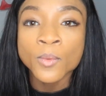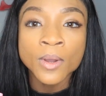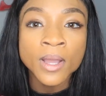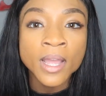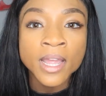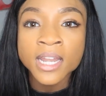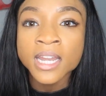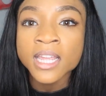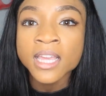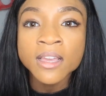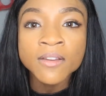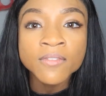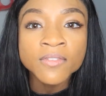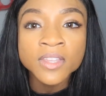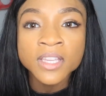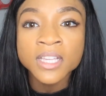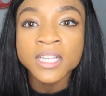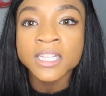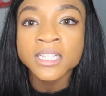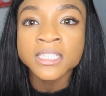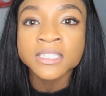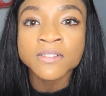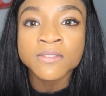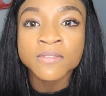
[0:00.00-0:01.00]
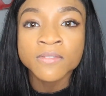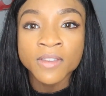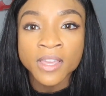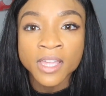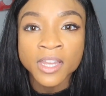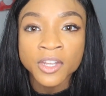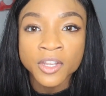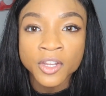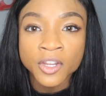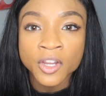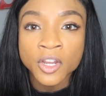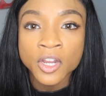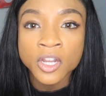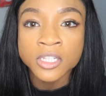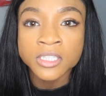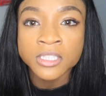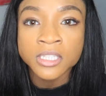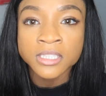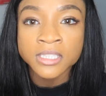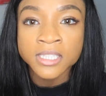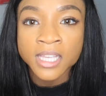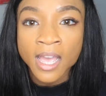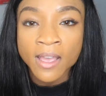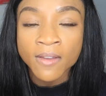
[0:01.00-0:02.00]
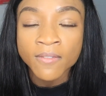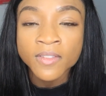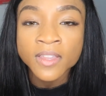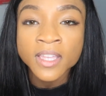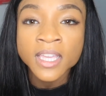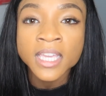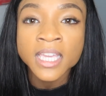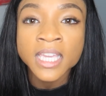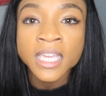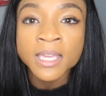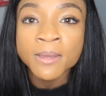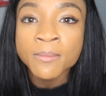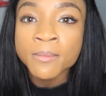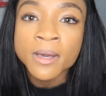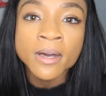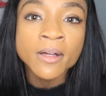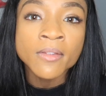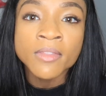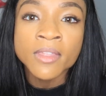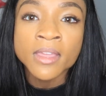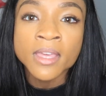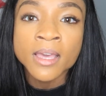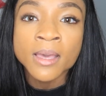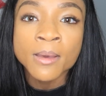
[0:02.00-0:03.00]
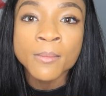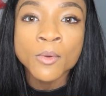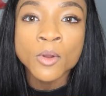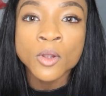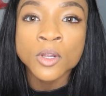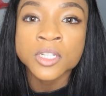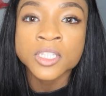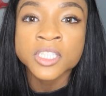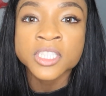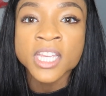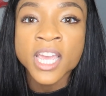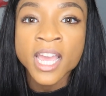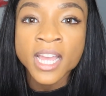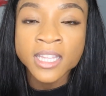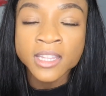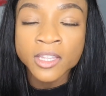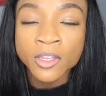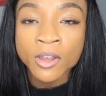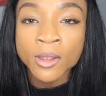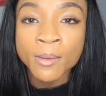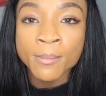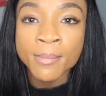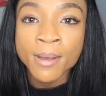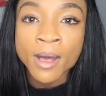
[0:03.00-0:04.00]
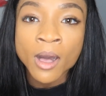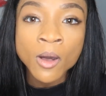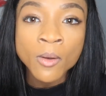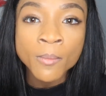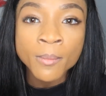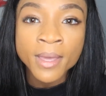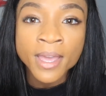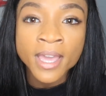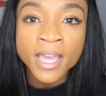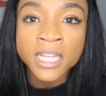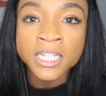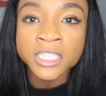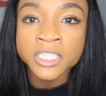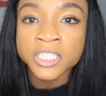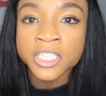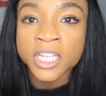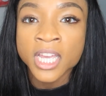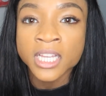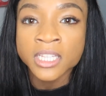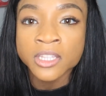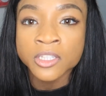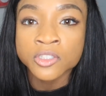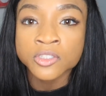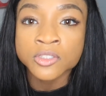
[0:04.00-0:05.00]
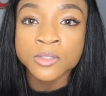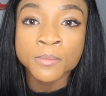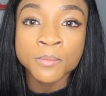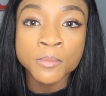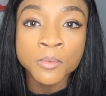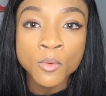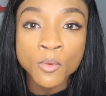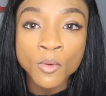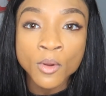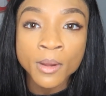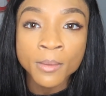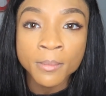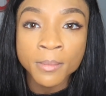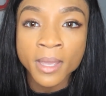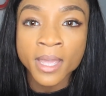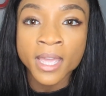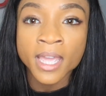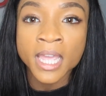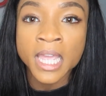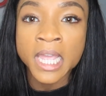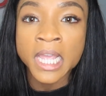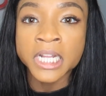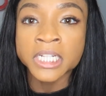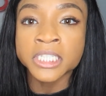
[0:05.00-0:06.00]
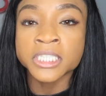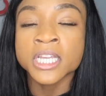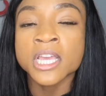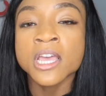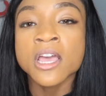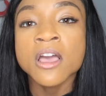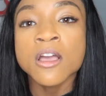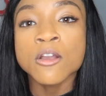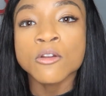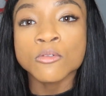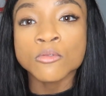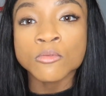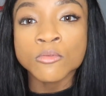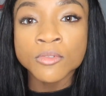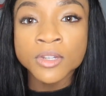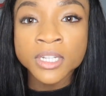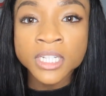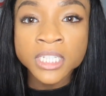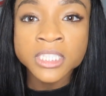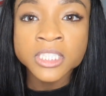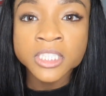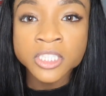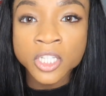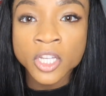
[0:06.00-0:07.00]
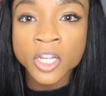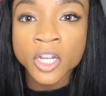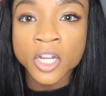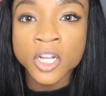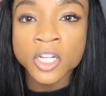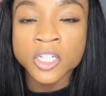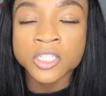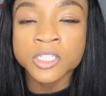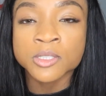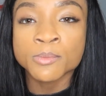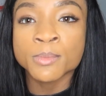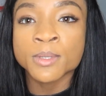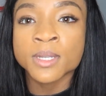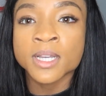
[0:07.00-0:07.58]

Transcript: any of these vendors, definitely email them or check their about page, check their support page, research,